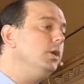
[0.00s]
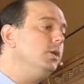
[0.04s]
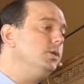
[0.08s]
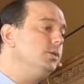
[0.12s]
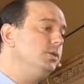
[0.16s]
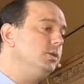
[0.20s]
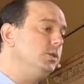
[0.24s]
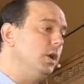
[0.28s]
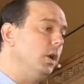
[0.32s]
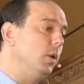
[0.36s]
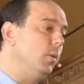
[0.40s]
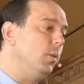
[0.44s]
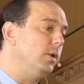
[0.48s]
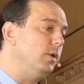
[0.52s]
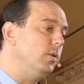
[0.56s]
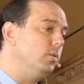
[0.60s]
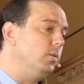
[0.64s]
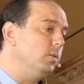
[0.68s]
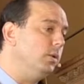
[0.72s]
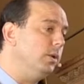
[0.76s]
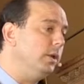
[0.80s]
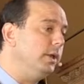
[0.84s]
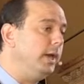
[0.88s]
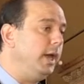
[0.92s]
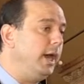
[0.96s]
So what
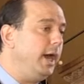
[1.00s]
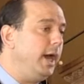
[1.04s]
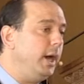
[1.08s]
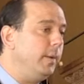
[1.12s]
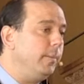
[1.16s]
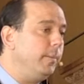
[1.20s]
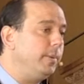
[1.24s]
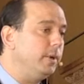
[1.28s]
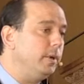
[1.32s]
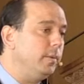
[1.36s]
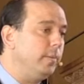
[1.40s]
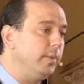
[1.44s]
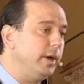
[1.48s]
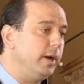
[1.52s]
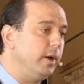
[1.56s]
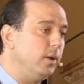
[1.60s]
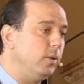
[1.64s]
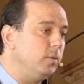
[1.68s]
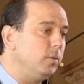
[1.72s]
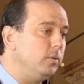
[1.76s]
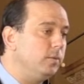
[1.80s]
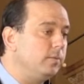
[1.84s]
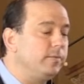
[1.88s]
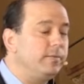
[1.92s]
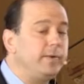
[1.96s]
really happened about
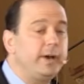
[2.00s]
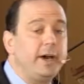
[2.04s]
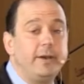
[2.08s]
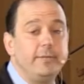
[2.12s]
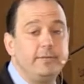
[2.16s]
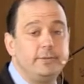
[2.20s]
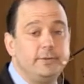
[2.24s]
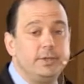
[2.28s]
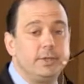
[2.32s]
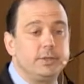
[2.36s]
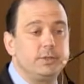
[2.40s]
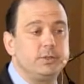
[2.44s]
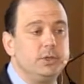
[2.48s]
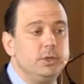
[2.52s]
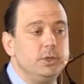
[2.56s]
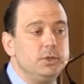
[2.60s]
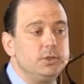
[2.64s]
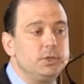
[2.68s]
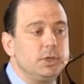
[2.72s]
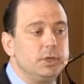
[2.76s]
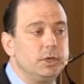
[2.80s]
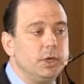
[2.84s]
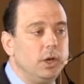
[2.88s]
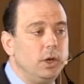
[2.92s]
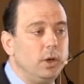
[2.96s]
five, six
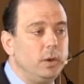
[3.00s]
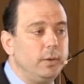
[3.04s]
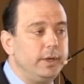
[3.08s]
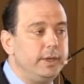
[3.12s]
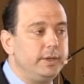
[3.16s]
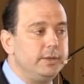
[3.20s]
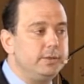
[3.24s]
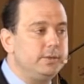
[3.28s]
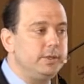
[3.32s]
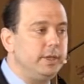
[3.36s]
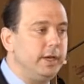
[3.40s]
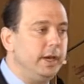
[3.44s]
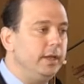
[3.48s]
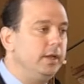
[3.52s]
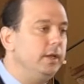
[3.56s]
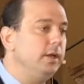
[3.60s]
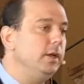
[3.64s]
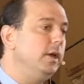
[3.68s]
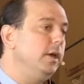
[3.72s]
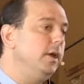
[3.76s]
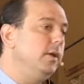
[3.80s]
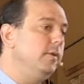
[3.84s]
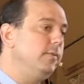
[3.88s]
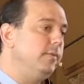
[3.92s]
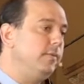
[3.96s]
years ago is that
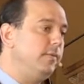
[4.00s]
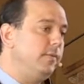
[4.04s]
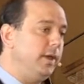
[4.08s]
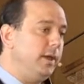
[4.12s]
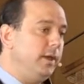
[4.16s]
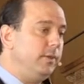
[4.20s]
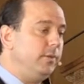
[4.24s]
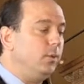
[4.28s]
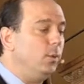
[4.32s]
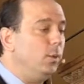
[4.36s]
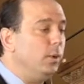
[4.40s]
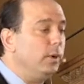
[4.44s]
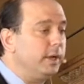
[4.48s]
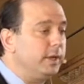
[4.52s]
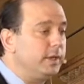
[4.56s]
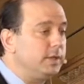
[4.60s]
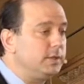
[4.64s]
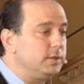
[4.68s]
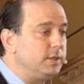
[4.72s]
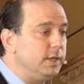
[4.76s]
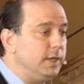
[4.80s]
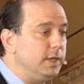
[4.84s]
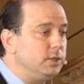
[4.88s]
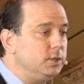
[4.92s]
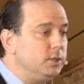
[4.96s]
faith
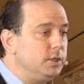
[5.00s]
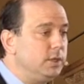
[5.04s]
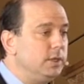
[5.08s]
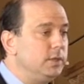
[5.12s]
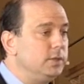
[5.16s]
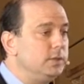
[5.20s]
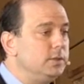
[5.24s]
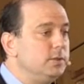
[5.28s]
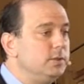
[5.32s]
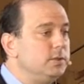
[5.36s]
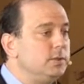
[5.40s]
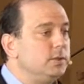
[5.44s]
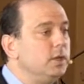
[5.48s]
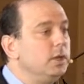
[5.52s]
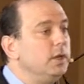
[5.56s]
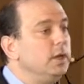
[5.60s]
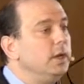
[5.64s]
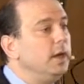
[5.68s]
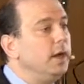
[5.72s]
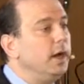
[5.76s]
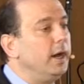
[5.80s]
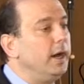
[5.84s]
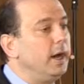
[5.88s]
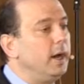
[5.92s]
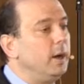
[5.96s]
organizations,
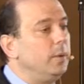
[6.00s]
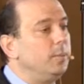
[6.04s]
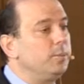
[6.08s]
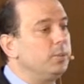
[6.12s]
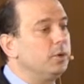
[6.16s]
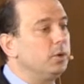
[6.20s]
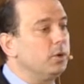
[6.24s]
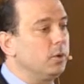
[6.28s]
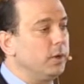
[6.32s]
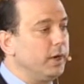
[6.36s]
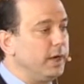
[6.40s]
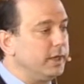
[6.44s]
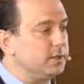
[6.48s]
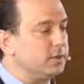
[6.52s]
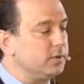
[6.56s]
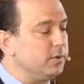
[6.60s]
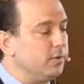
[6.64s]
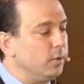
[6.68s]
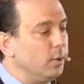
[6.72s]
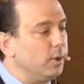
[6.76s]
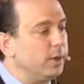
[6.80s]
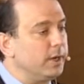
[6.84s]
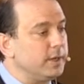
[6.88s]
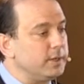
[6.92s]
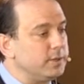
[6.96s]
uh, progressive
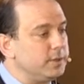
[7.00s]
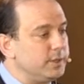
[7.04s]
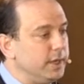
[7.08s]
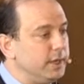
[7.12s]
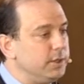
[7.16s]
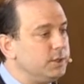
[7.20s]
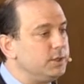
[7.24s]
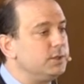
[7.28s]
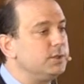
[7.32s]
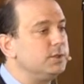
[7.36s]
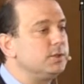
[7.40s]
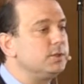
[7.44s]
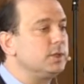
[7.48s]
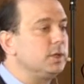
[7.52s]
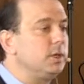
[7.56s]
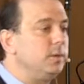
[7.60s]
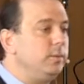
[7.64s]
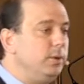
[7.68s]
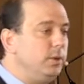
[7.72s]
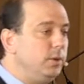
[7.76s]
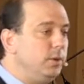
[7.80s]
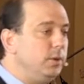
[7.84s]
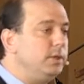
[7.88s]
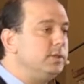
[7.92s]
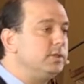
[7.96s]
organizations,
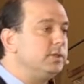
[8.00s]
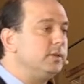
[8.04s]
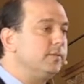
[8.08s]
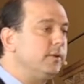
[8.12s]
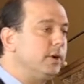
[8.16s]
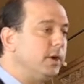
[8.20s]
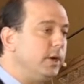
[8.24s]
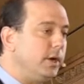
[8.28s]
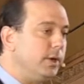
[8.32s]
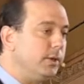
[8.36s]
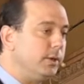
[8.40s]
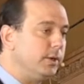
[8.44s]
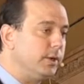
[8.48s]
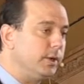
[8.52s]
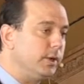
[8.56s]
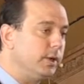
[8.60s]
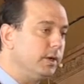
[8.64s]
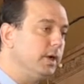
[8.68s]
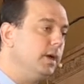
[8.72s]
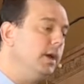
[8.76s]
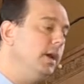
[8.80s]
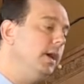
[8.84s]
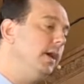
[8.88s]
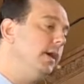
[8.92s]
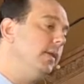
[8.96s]
communities of color,
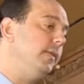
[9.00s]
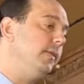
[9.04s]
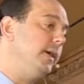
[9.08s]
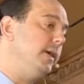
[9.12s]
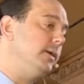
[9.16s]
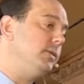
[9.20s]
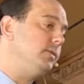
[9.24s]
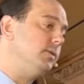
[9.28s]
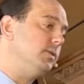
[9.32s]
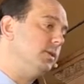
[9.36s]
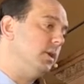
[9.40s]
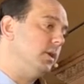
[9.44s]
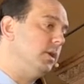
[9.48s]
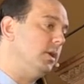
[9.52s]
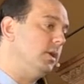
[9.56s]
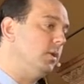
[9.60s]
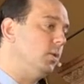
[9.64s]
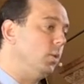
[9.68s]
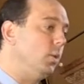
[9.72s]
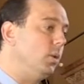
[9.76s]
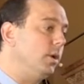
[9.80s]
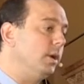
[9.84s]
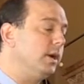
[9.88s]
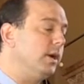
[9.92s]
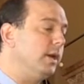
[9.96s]
they started
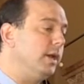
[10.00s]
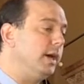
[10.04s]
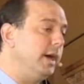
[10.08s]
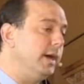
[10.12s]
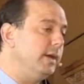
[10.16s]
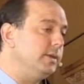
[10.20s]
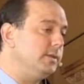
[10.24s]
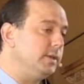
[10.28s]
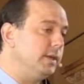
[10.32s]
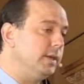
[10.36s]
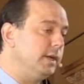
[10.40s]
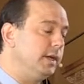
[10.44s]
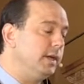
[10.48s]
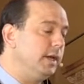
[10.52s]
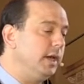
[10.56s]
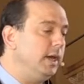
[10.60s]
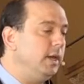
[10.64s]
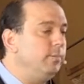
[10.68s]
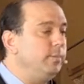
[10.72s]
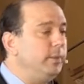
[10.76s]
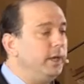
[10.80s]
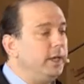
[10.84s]
organizing and